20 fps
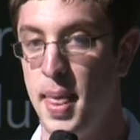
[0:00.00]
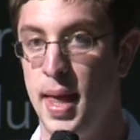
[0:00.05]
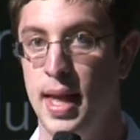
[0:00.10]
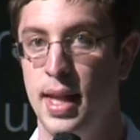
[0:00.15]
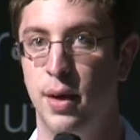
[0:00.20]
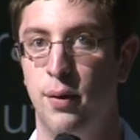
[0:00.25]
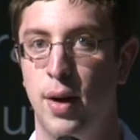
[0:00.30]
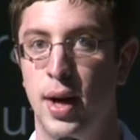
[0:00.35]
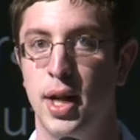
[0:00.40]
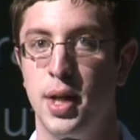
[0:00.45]

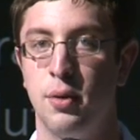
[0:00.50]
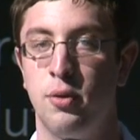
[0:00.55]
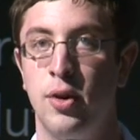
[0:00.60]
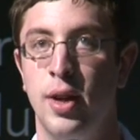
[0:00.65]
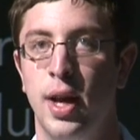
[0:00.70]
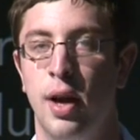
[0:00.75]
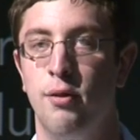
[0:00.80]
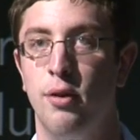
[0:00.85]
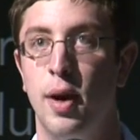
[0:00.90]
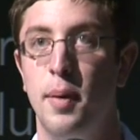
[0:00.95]
And I wanted to
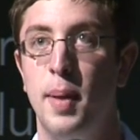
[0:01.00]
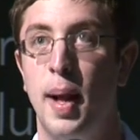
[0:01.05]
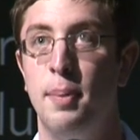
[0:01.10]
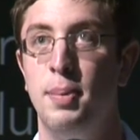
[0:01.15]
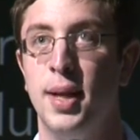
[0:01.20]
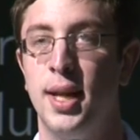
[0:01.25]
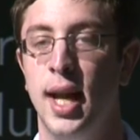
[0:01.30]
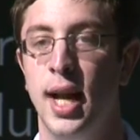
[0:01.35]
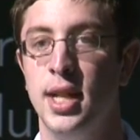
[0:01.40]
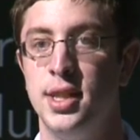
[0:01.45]
create a web
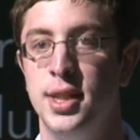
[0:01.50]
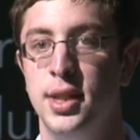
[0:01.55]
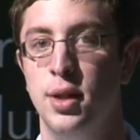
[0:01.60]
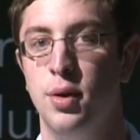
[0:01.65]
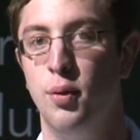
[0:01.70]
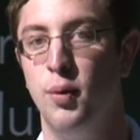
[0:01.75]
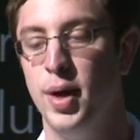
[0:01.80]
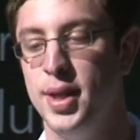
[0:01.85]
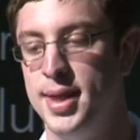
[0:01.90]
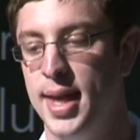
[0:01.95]
application
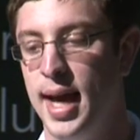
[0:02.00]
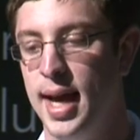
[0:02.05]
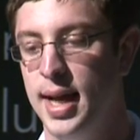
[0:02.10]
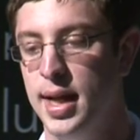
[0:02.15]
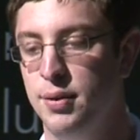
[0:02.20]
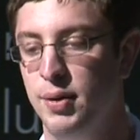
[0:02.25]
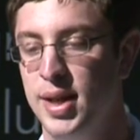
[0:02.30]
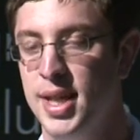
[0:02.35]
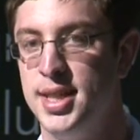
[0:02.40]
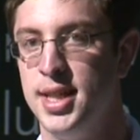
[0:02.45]
with that
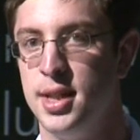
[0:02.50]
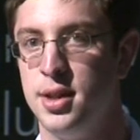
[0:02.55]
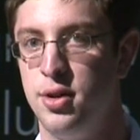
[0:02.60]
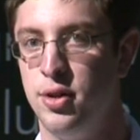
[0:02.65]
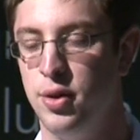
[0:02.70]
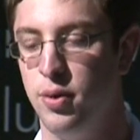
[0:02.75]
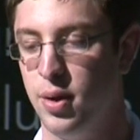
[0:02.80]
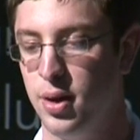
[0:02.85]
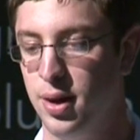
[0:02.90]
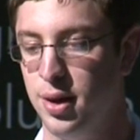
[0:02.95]
and release it
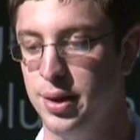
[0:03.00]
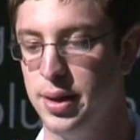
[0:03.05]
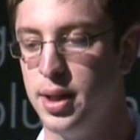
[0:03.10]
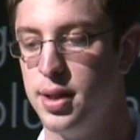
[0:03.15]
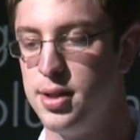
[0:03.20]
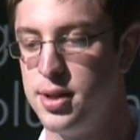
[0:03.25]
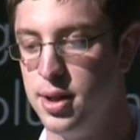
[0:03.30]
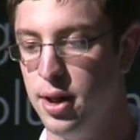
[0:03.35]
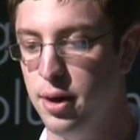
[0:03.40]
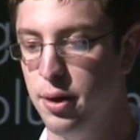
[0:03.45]
to the world.
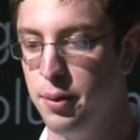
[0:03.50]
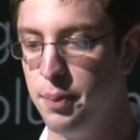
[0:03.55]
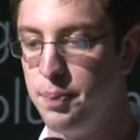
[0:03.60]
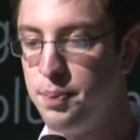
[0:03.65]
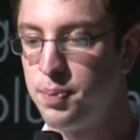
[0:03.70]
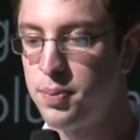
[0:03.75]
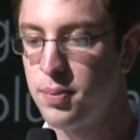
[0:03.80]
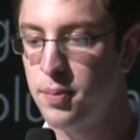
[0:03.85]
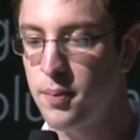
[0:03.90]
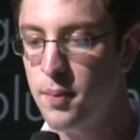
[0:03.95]
So
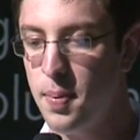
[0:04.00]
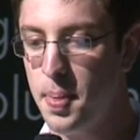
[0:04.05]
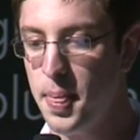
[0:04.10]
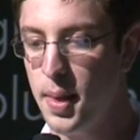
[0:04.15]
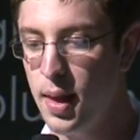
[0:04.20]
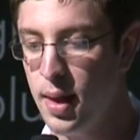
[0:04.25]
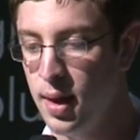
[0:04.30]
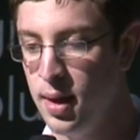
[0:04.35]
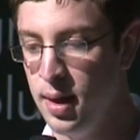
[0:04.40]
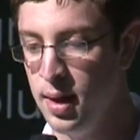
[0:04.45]

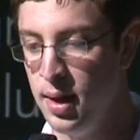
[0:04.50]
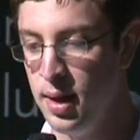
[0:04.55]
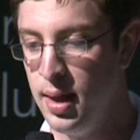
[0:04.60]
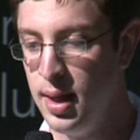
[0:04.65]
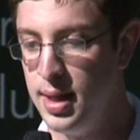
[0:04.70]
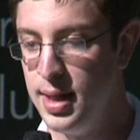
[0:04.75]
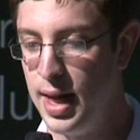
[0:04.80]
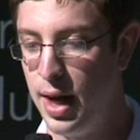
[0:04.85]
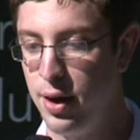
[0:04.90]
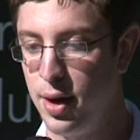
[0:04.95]

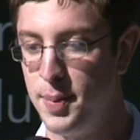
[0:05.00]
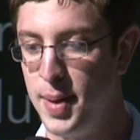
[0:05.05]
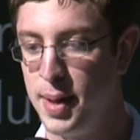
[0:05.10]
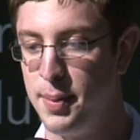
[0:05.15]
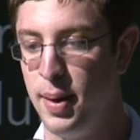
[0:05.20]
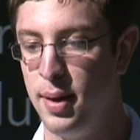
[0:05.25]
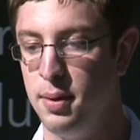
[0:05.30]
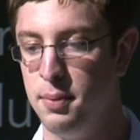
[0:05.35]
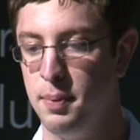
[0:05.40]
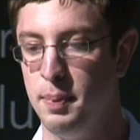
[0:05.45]
now we're going
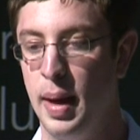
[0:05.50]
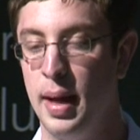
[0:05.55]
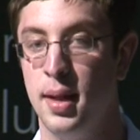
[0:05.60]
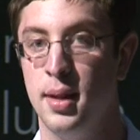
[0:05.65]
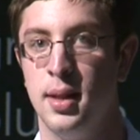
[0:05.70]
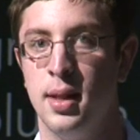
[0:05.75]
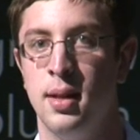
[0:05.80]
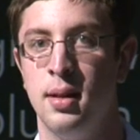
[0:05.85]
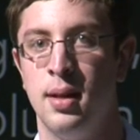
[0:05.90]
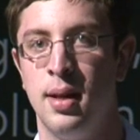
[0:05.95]
to talk about
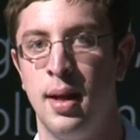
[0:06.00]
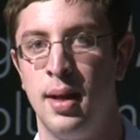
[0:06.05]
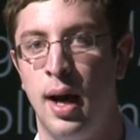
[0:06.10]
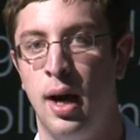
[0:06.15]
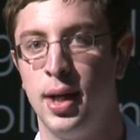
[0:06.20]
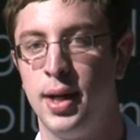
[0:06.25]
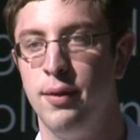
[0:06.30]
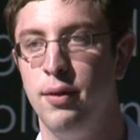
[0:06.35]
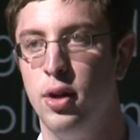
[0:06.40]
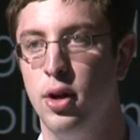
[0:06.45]

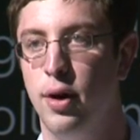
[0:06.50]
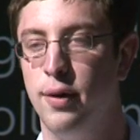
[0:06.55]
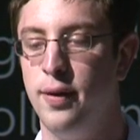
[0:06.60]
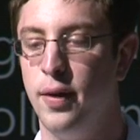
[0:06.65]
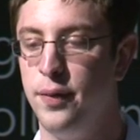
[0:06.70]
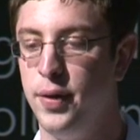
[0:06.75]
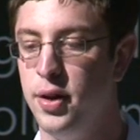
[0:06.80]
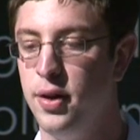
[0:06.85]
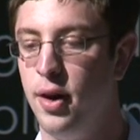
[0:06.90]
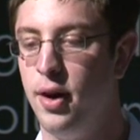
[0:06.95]
I'll give you an
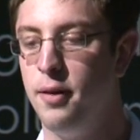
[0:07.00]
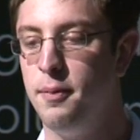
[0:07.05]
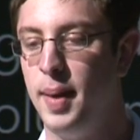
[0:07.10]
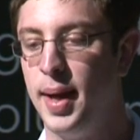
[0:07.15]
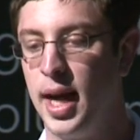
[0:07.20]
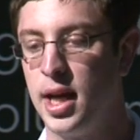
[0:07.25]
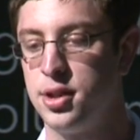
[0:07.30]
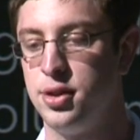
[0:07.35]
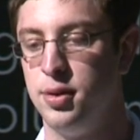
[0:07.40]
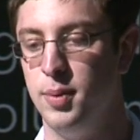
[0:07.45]
overview of my
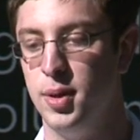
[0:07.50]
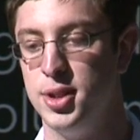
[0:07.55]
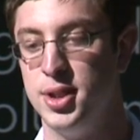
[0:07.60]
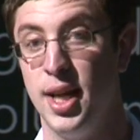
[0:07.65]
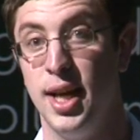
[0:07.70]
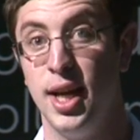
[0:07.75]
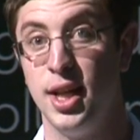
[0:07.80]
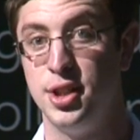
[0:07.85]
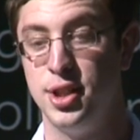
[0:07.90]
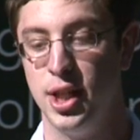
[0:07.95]
actual
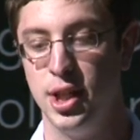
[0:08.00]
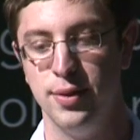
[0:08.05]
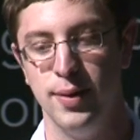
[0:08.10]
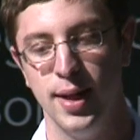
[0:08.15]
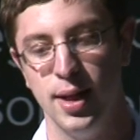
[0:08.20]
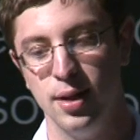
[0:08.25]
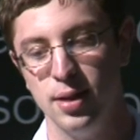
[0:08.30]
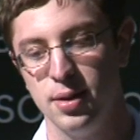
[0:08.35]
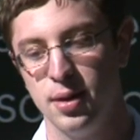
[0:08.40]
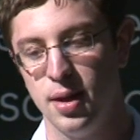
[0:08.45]
mosaic
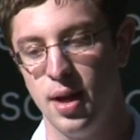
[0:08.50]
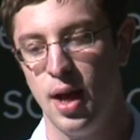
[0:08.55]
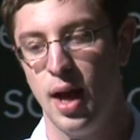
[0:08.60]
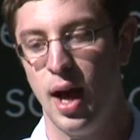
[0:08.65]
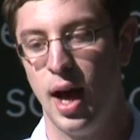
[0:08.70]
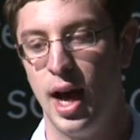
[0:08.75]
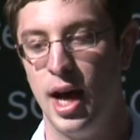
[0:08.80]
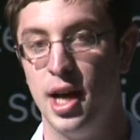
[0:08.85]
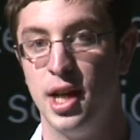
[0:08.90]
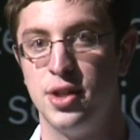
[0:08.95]
generator.
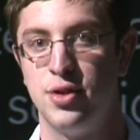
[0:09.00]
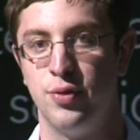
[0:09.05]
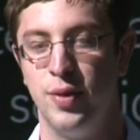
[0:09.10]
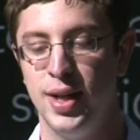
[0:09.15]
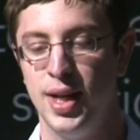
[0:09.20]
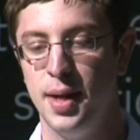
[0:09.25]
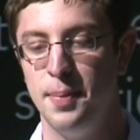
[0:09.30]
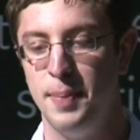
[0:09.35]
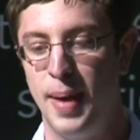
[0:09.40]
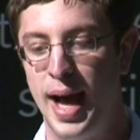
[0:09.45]
It's
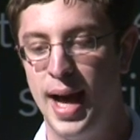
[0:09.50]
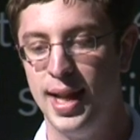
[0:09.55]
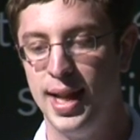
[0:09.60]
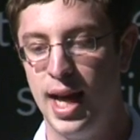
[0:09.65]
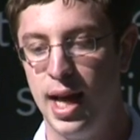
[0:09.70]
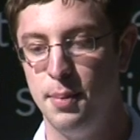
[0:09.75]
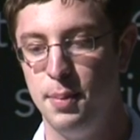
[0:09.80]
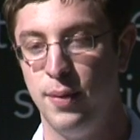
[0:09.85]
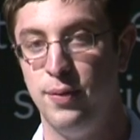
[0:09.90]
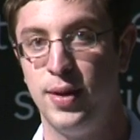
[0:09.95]
written in
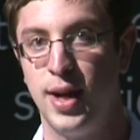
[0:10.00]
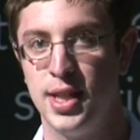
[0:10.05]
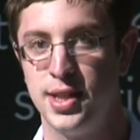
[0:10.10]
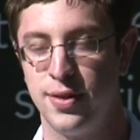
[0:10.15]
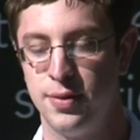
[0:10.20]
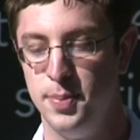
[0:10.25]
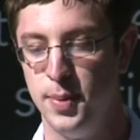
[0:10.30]
MATLAB, if you guys are